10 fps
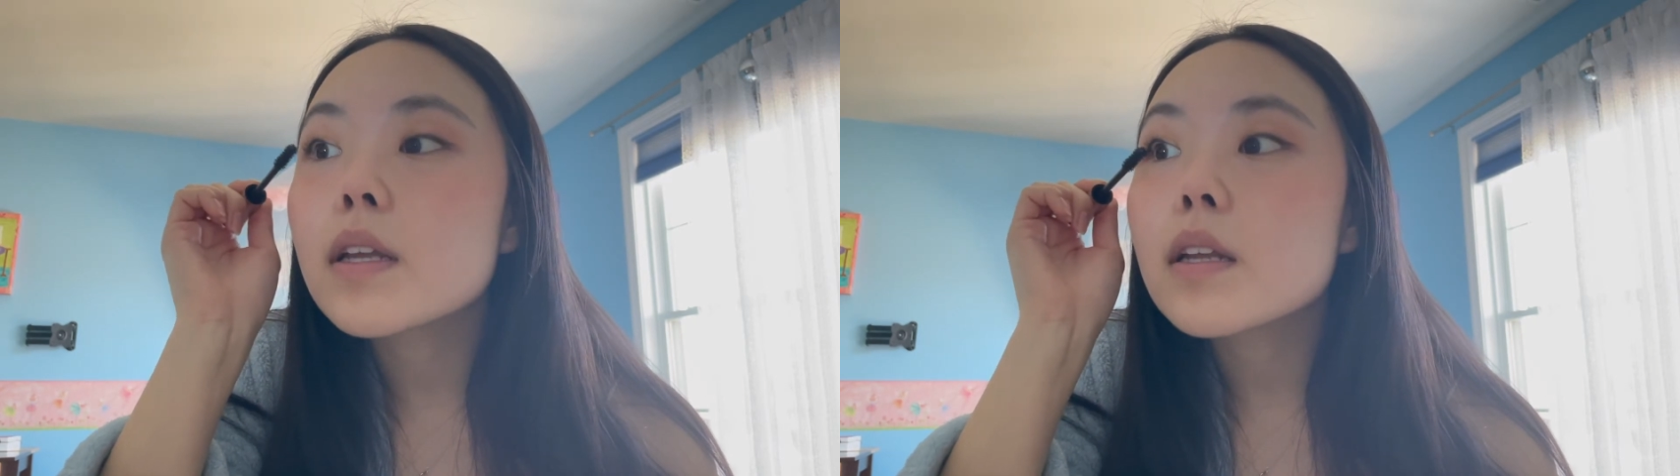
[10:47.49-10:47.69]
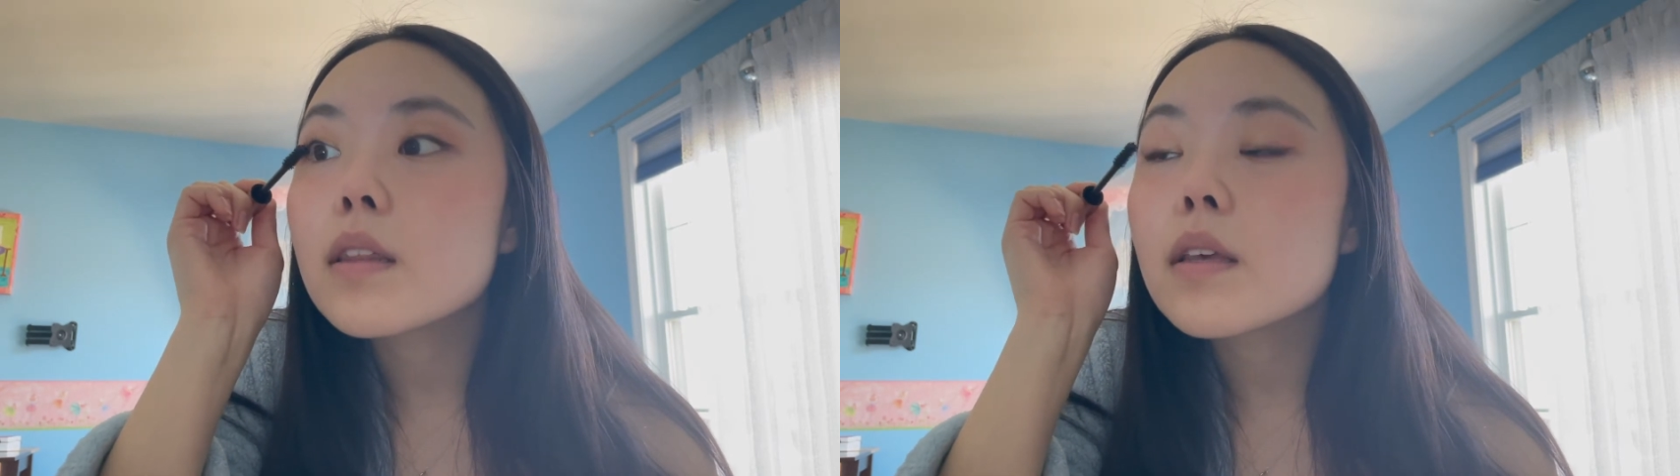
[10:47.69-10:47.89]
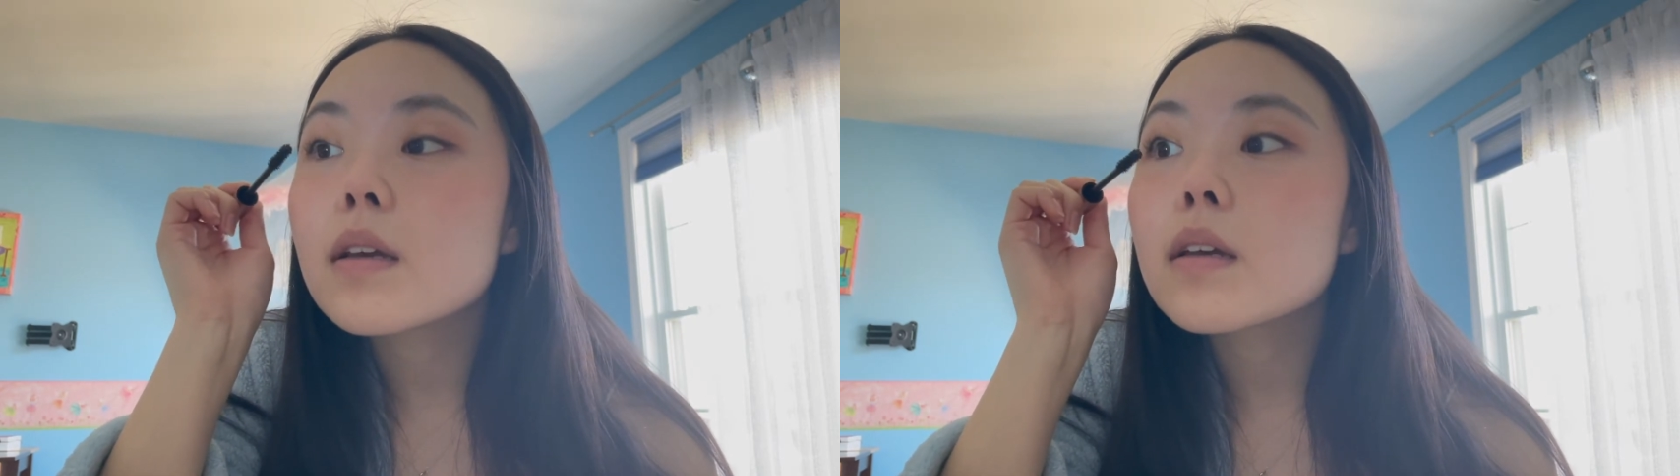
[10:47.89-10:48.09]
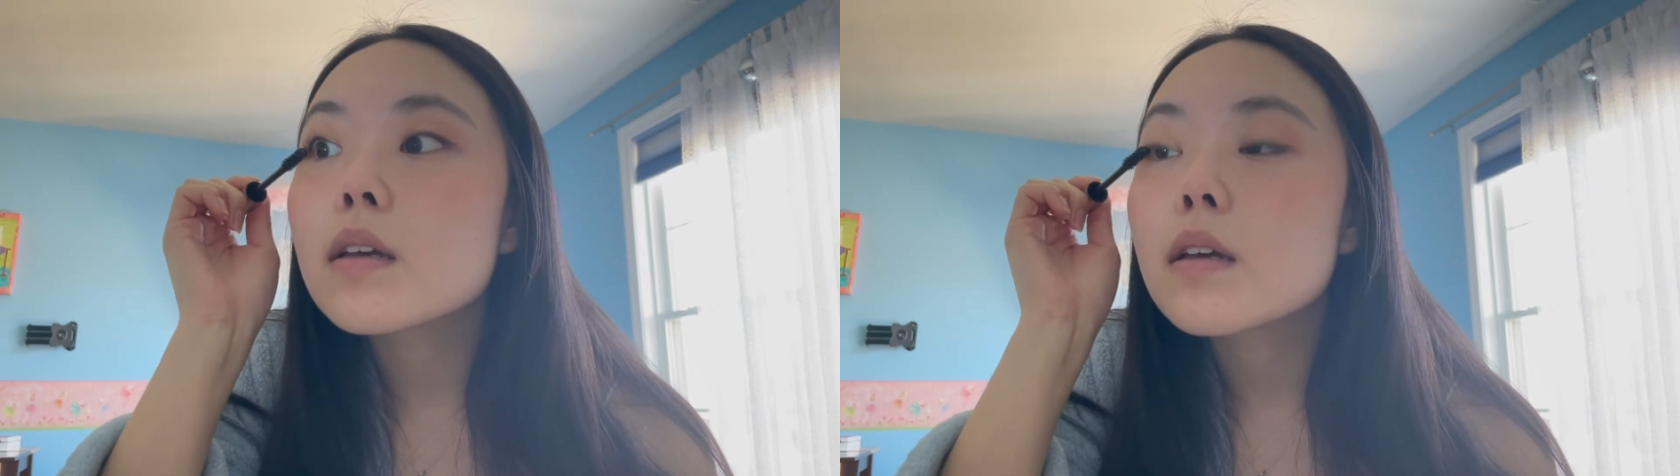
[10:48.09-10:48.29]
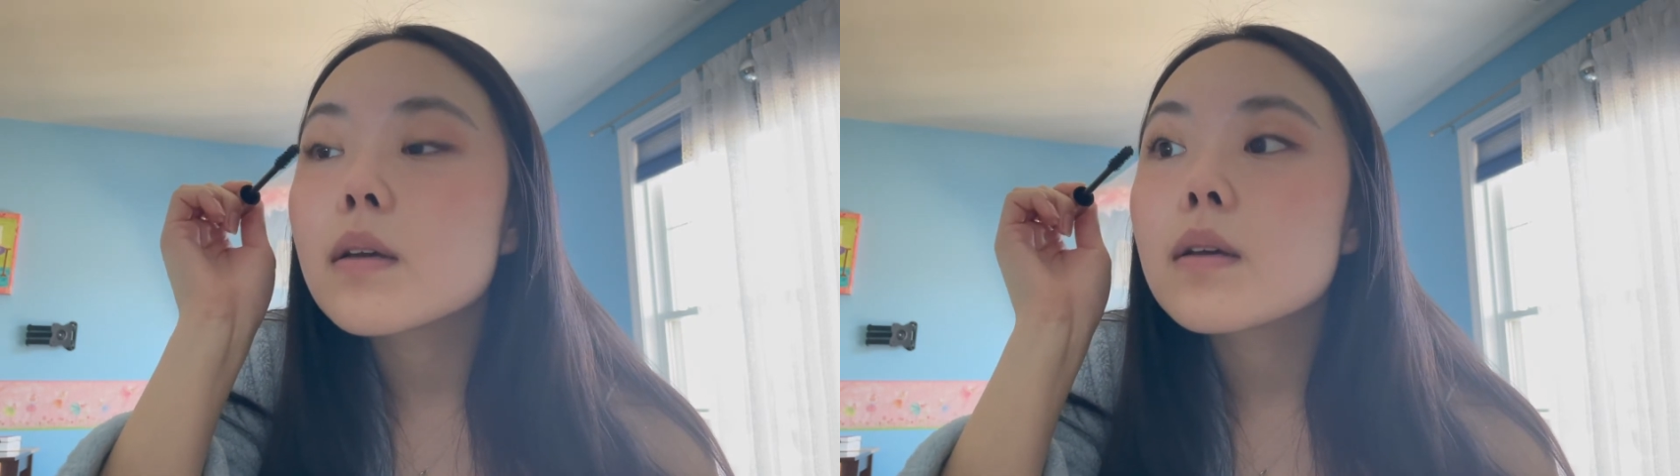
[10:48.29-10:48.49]
anything
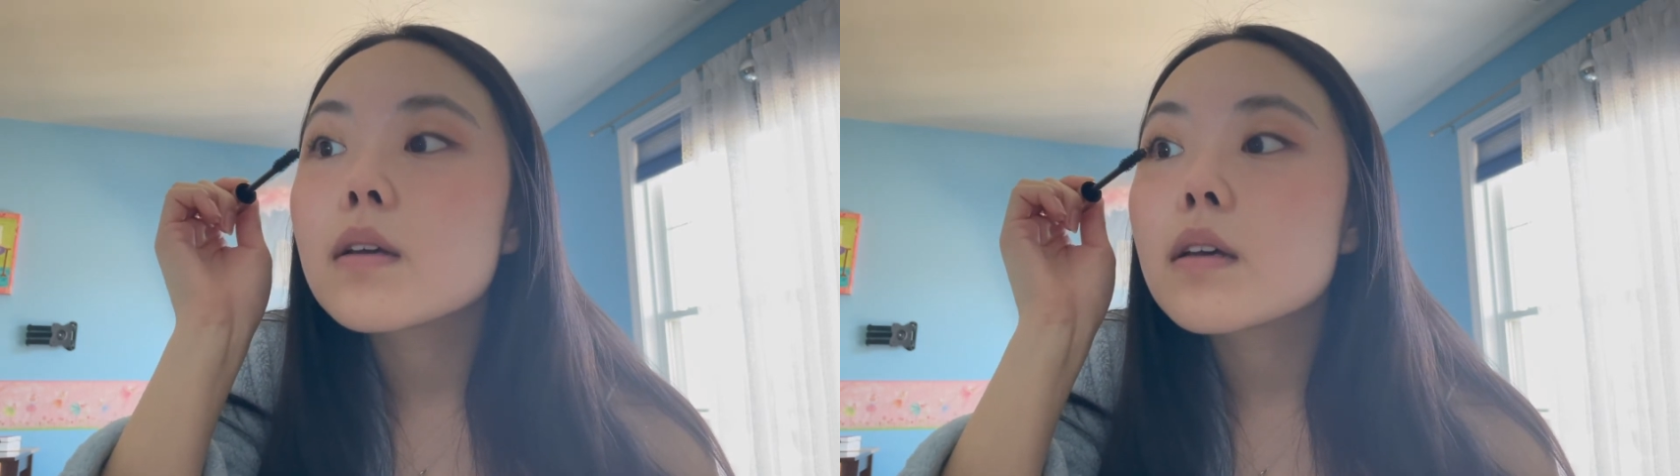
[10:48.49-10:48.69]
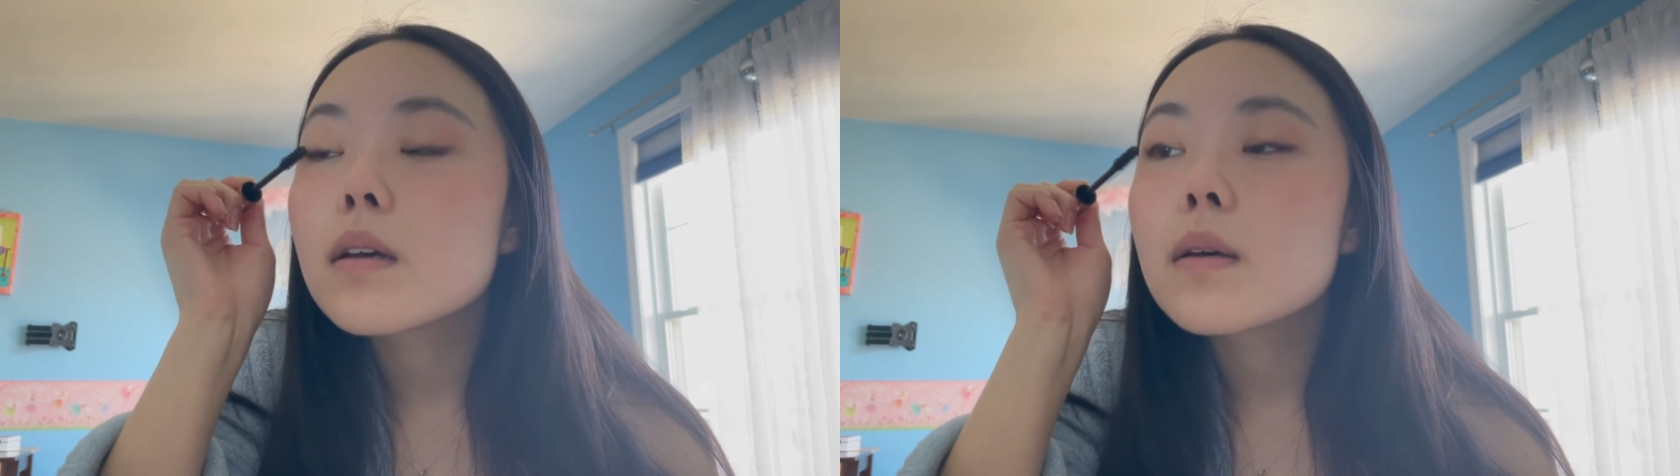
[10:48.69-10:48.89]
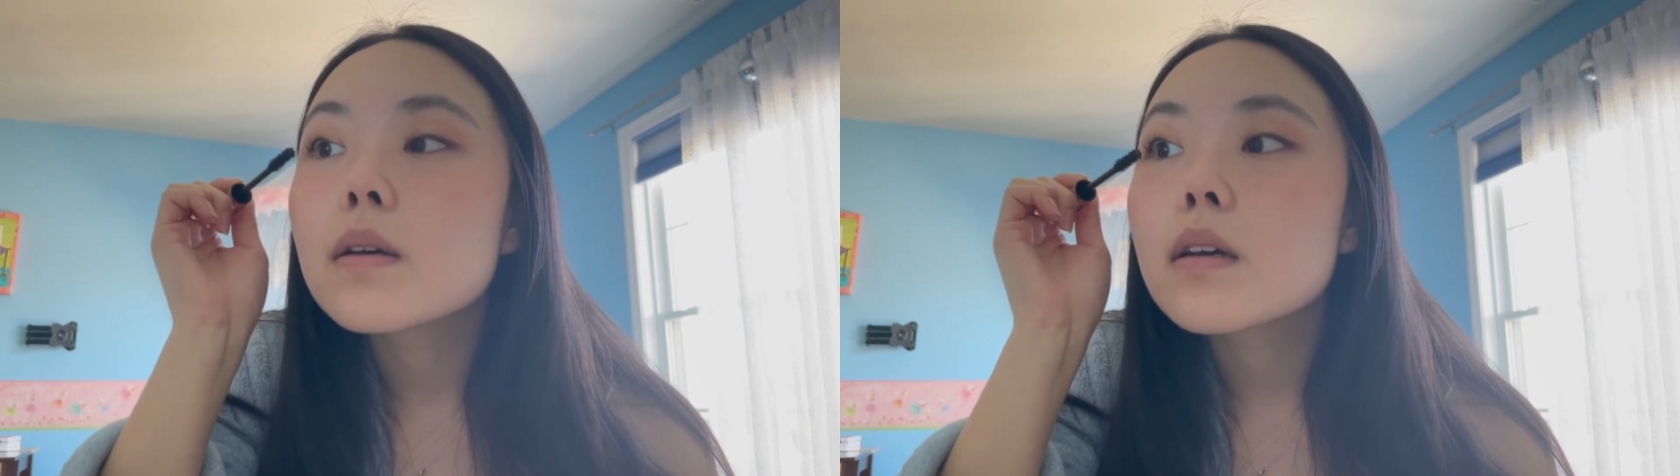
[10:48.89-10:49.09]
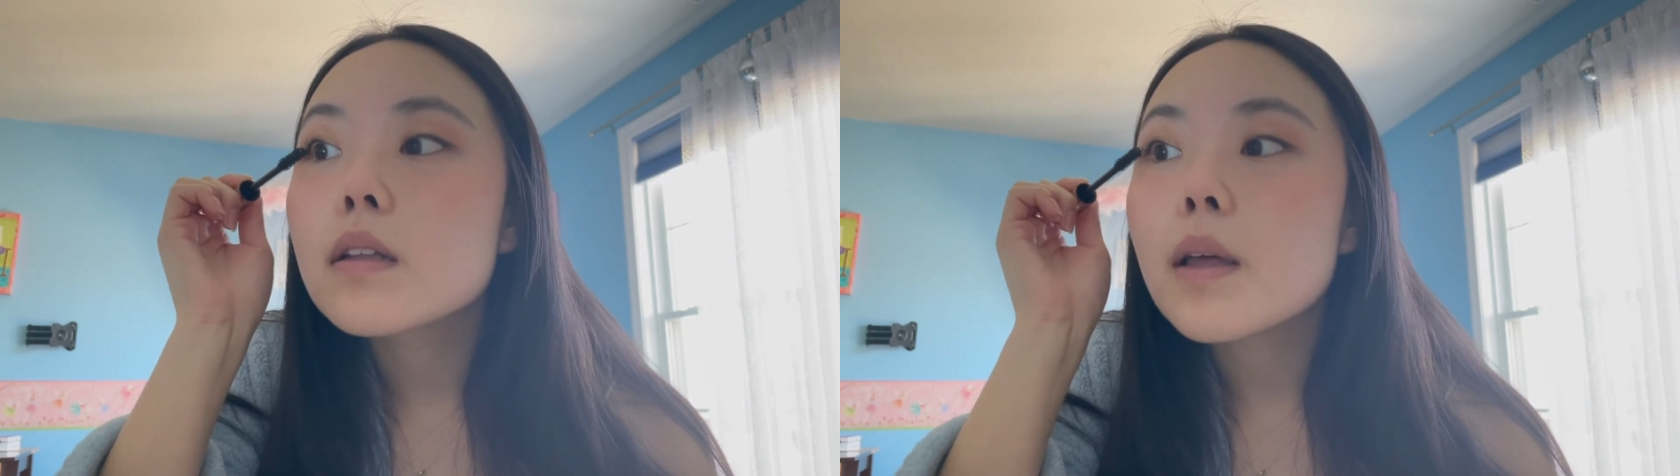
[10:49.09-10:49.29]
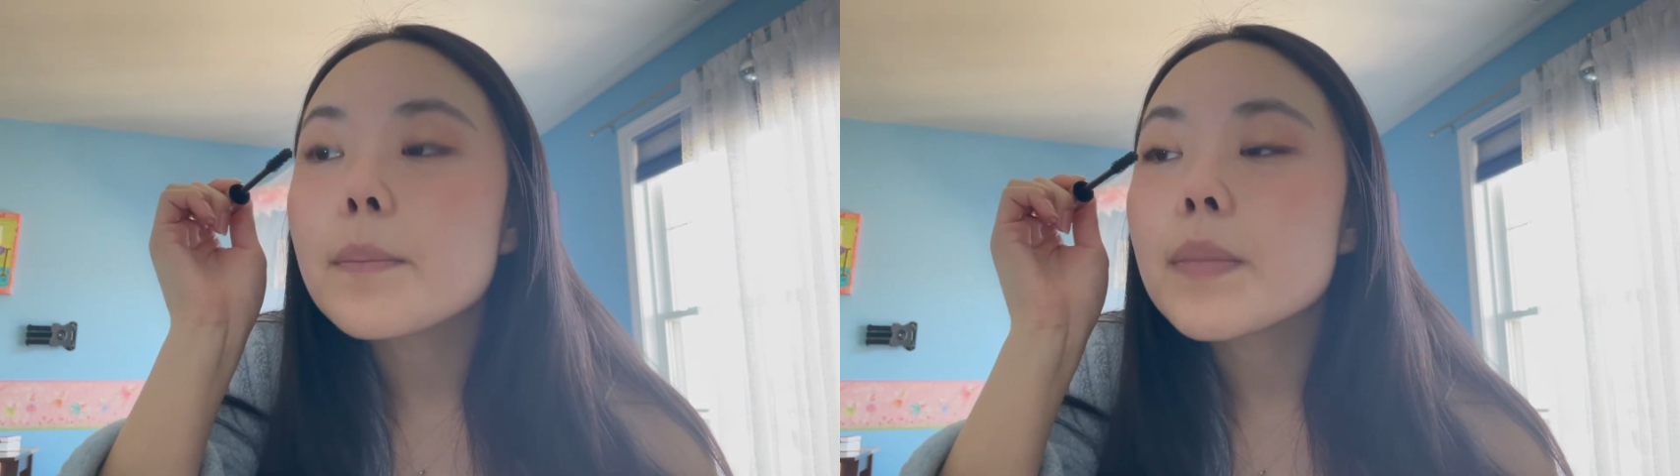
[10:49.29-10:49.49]

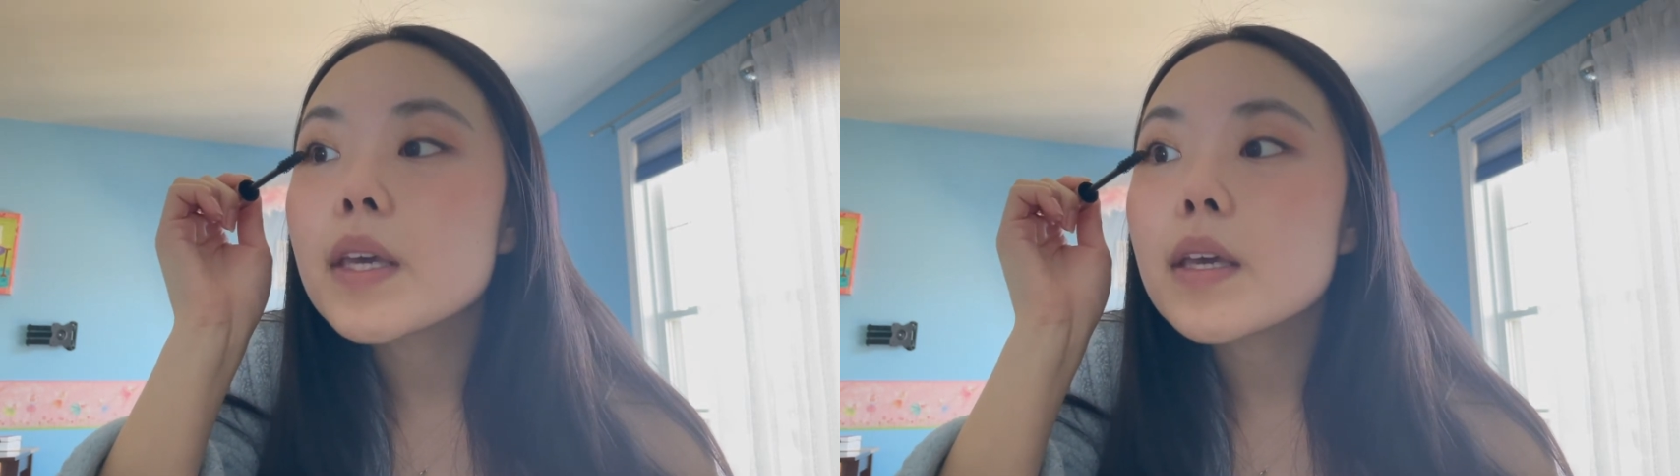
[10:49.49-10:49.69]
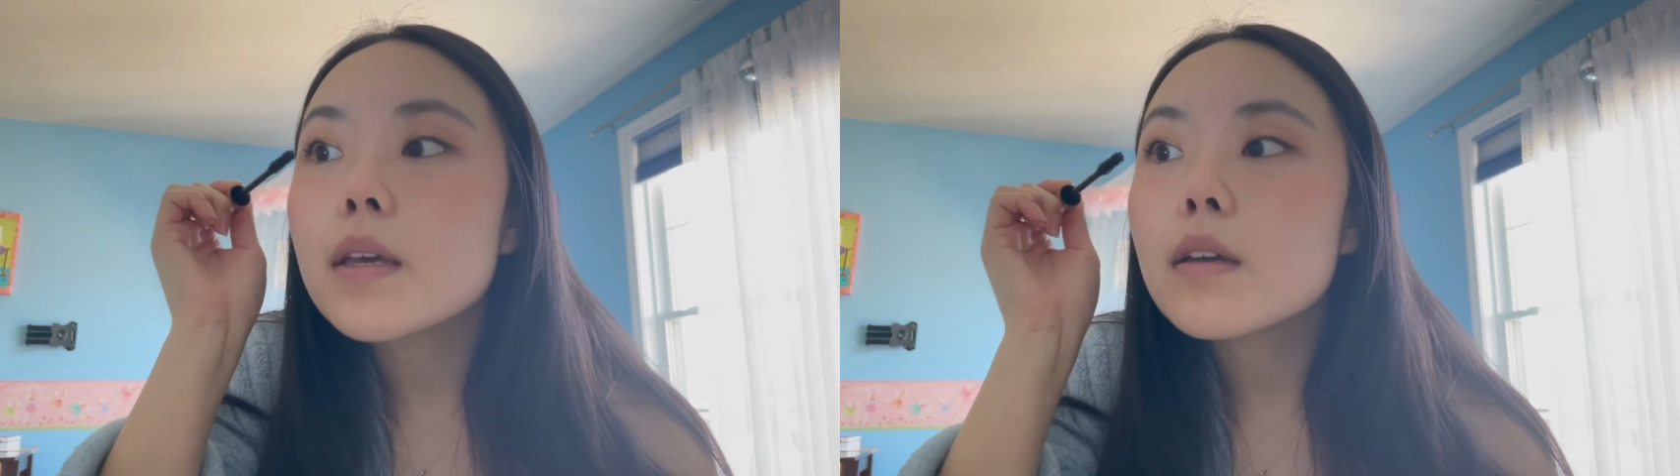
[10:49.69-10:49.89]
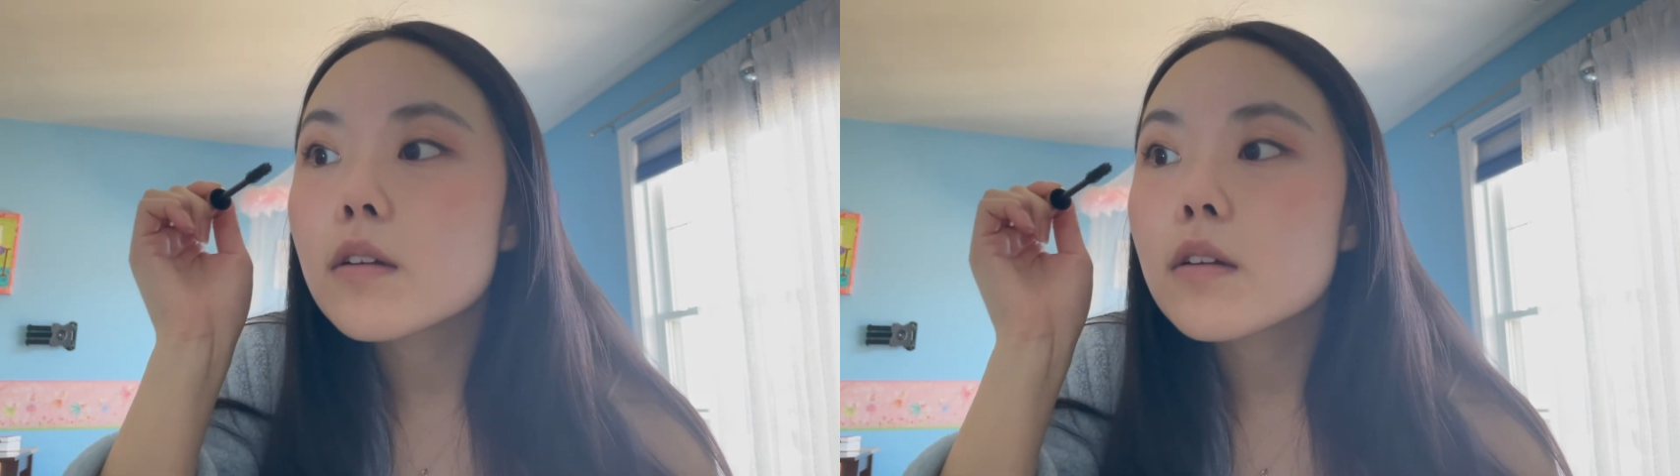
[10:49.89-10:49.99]
clumpy.